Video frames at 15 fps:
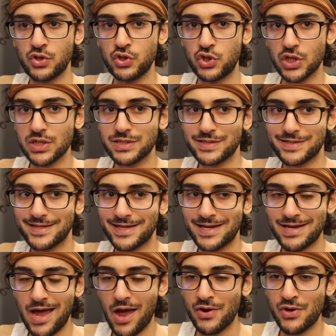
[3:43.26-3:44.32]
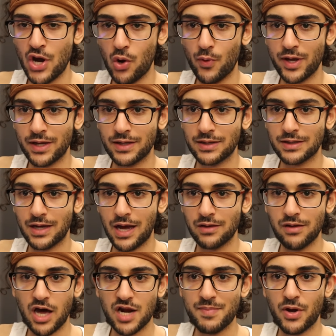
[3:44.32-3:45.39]
just not knowing a
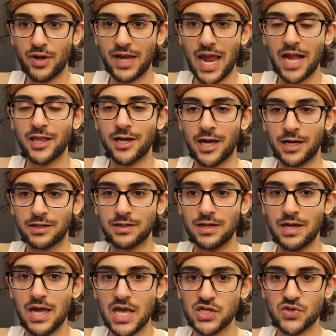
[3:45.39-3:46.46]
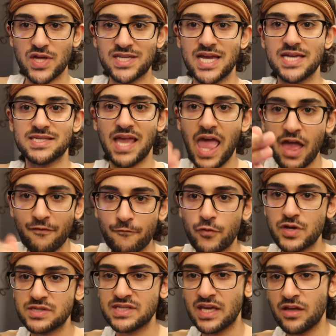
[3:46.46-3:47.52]
lot about a candidate. So they test
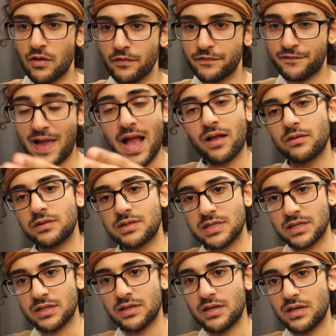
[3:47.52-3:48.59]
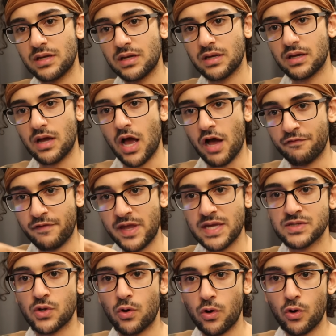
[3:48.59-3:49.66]
every single faculty of
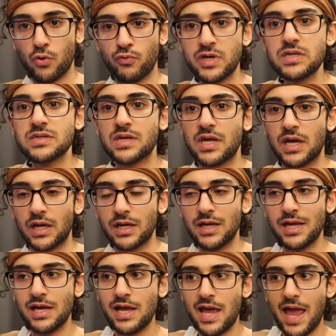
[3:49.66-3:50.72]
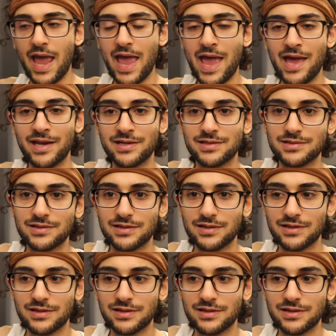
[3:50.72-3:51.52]
his or her reasoning, and